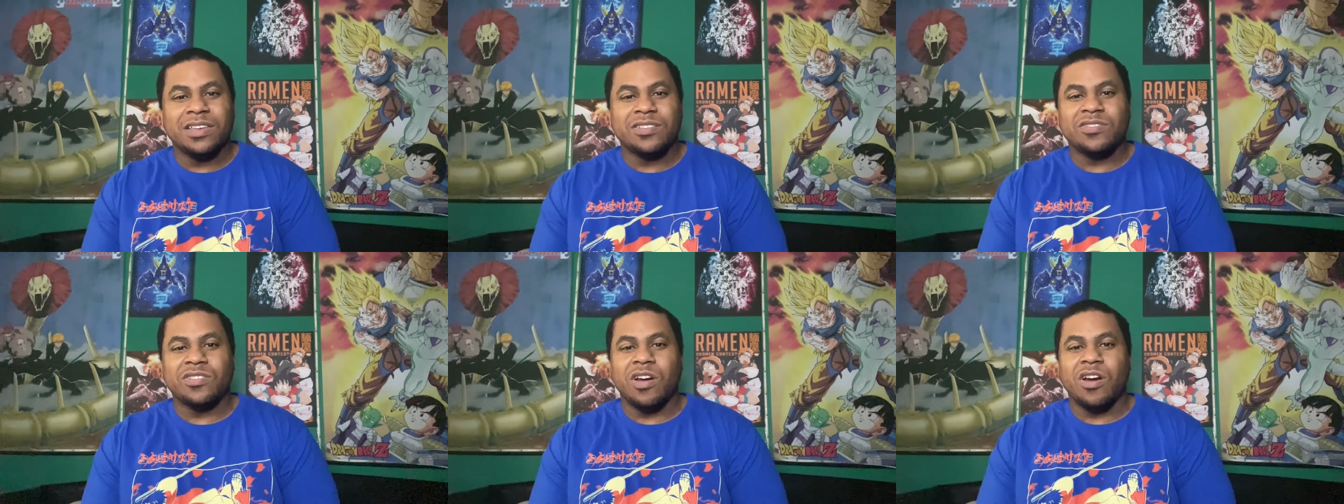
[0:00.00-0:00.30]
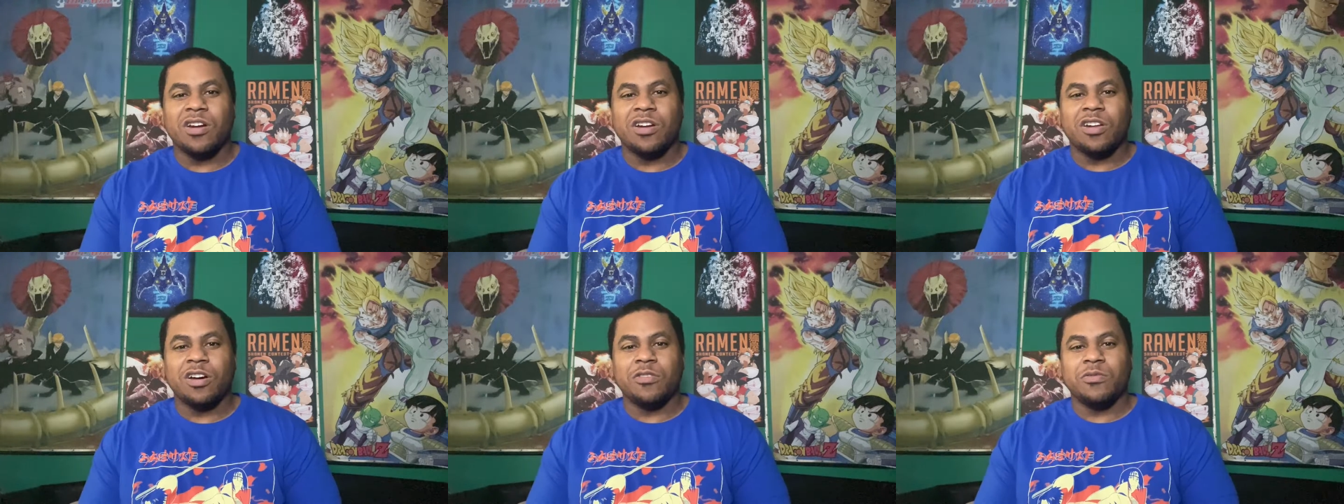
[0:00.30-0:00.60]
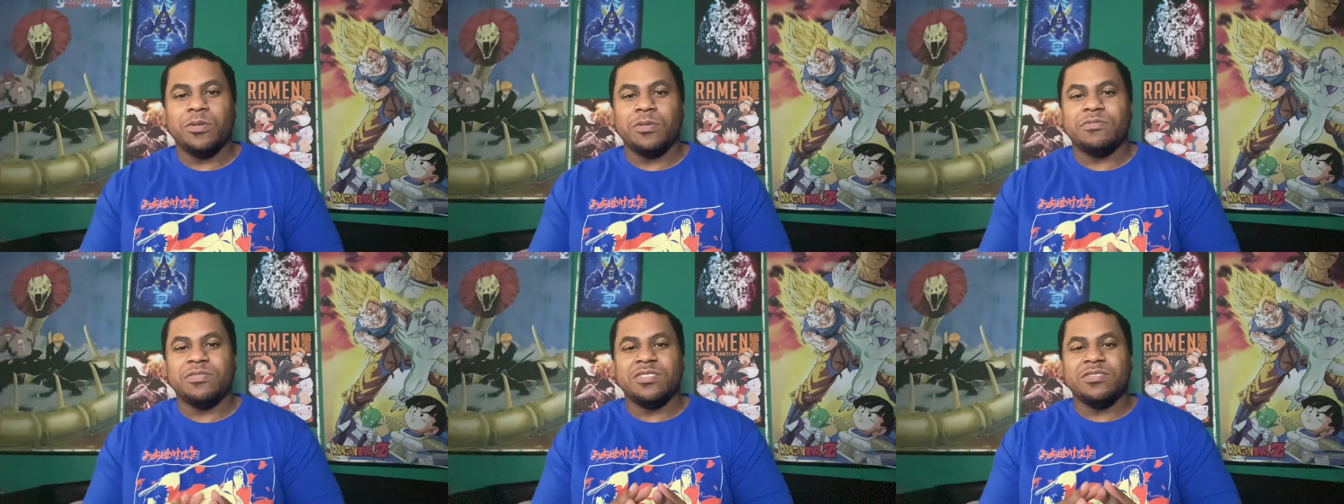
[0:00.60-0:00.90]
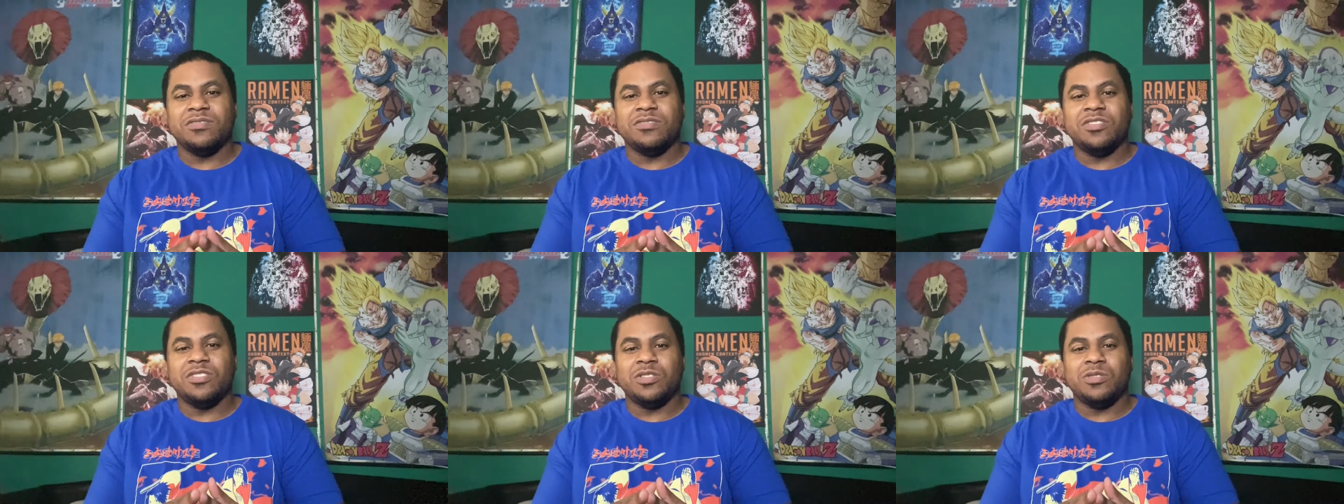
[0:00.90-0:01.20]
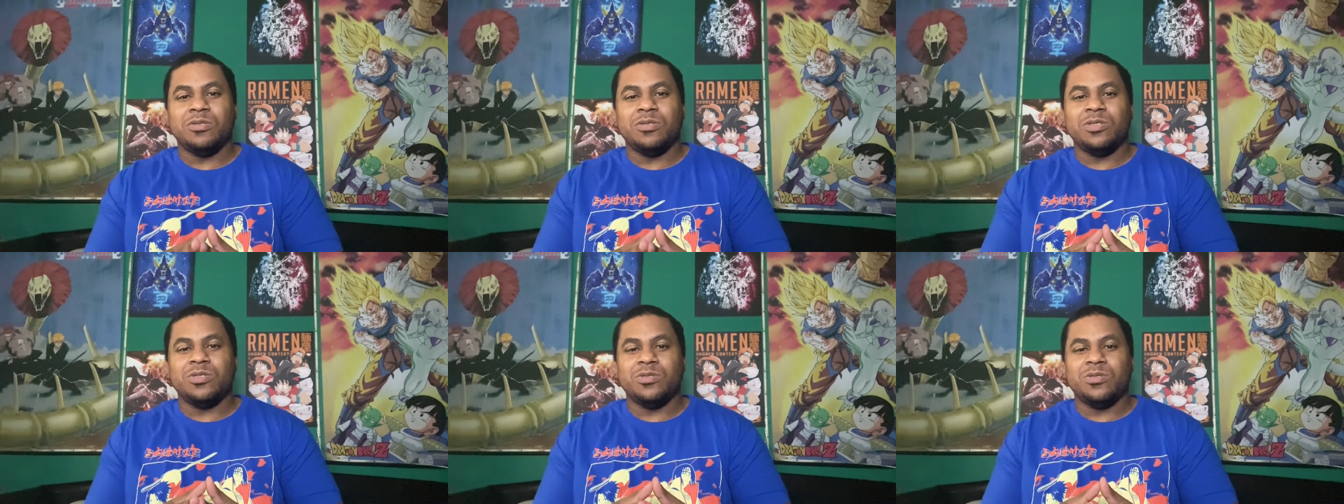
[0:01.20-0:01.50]
started off with this
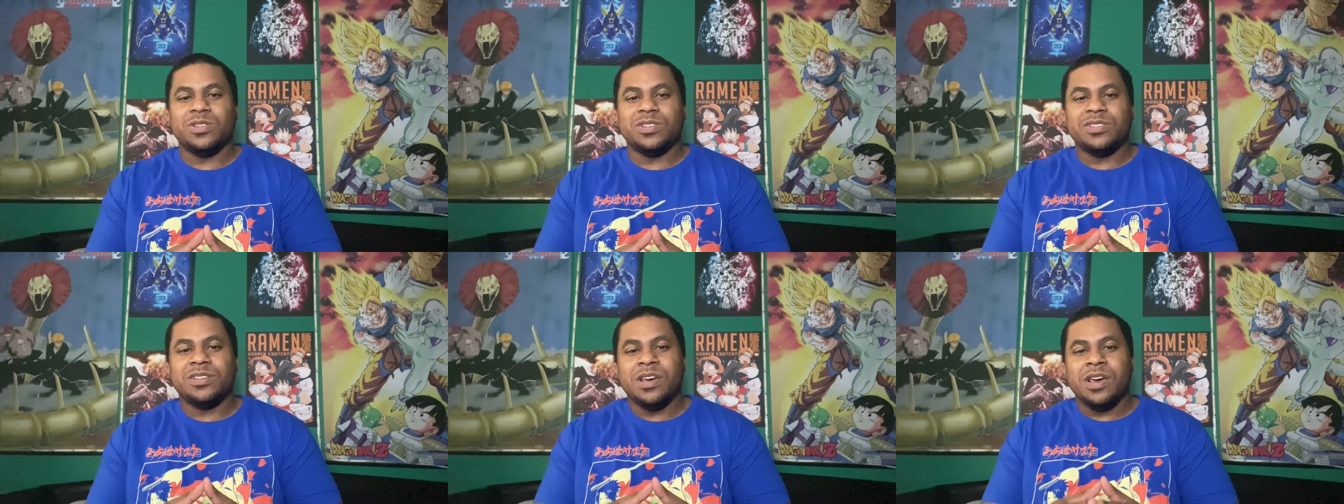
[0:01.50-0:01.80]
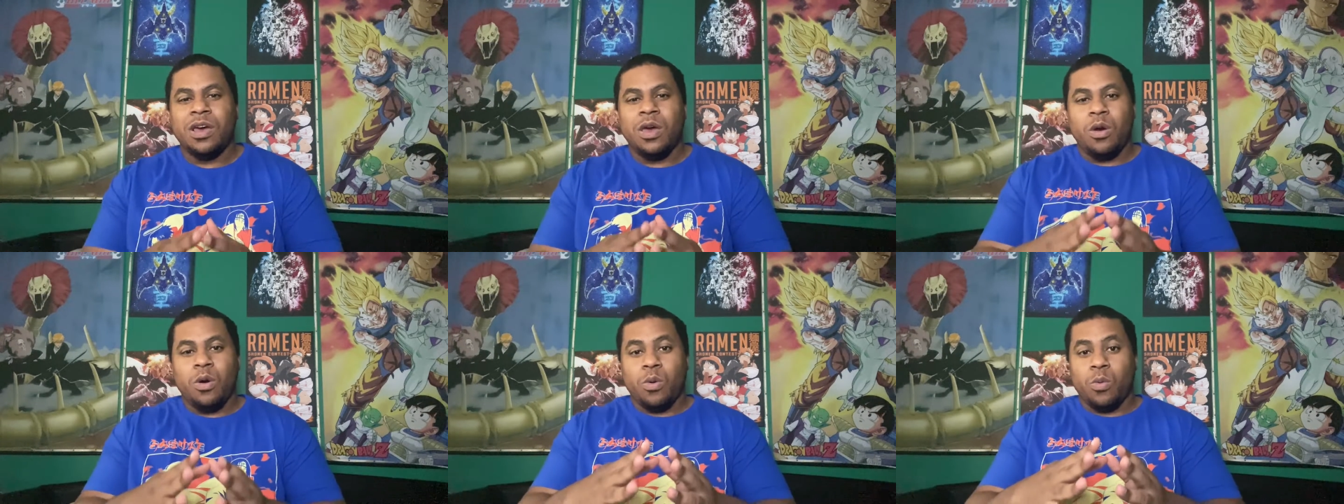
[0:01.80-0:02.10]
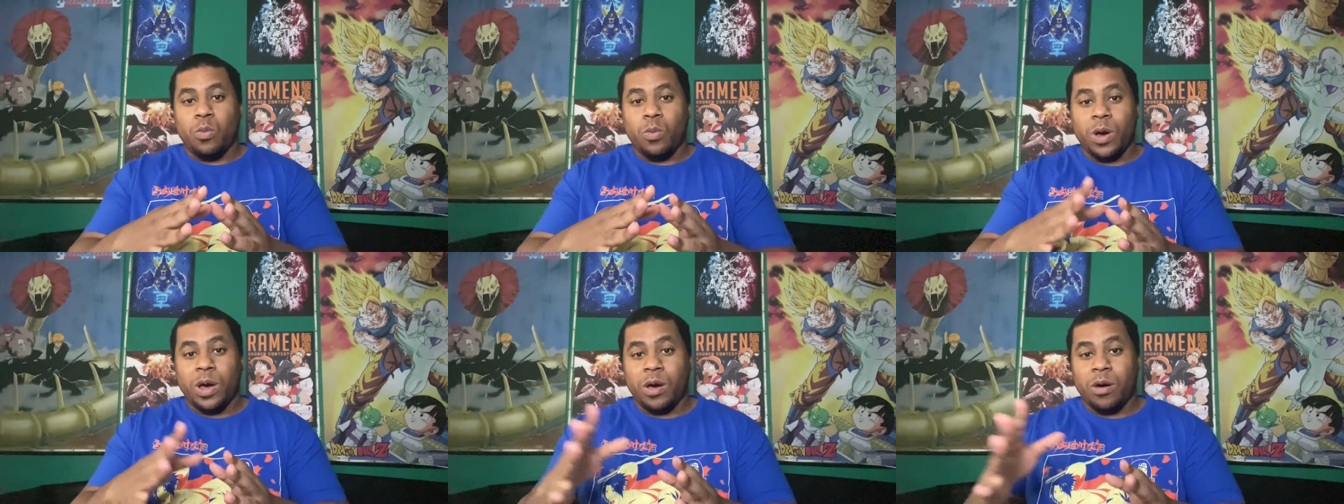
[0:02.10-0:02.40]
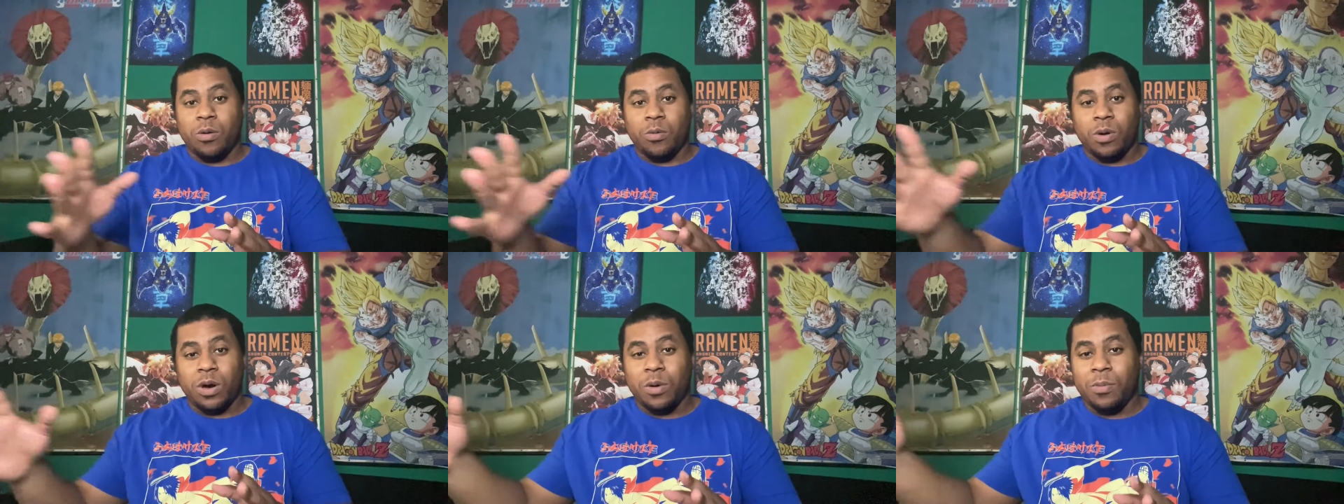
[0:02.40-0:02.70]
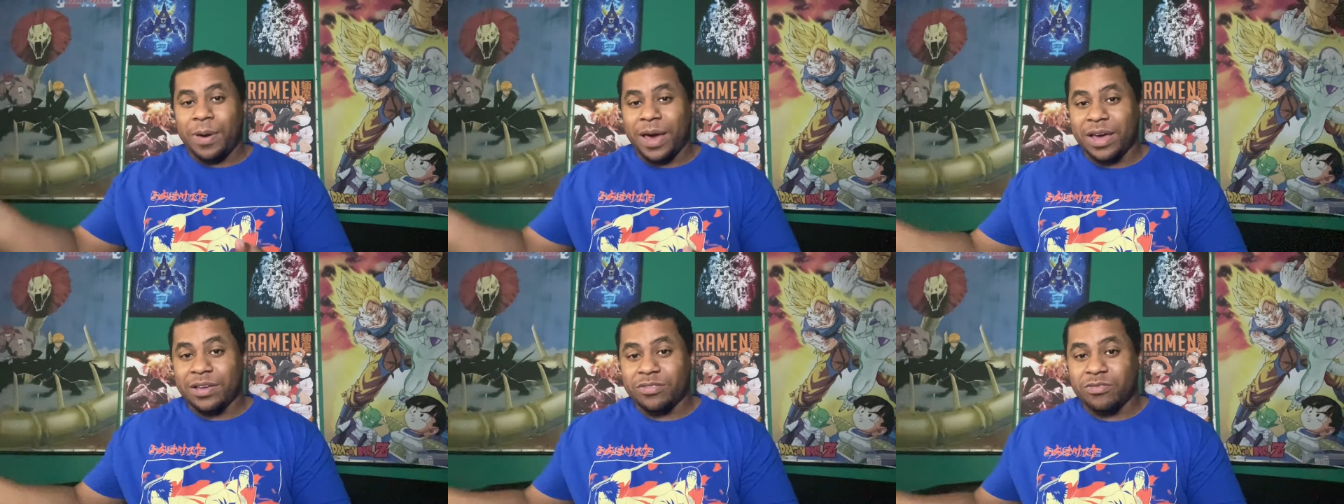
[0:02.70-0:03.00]
dude who is well well
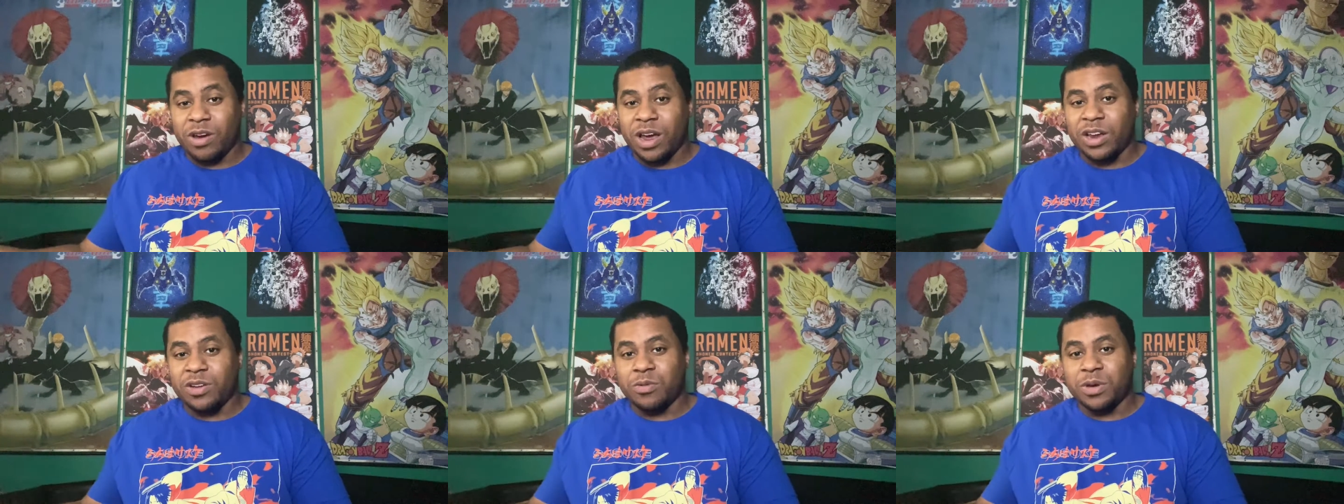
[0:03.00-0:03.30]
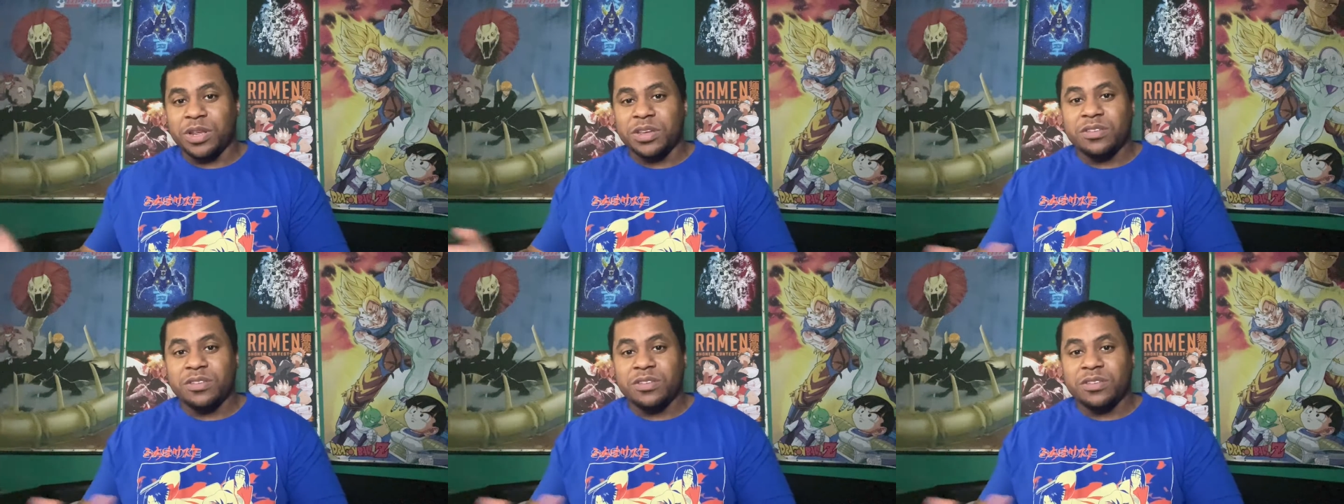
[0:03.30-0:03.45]
past graduate.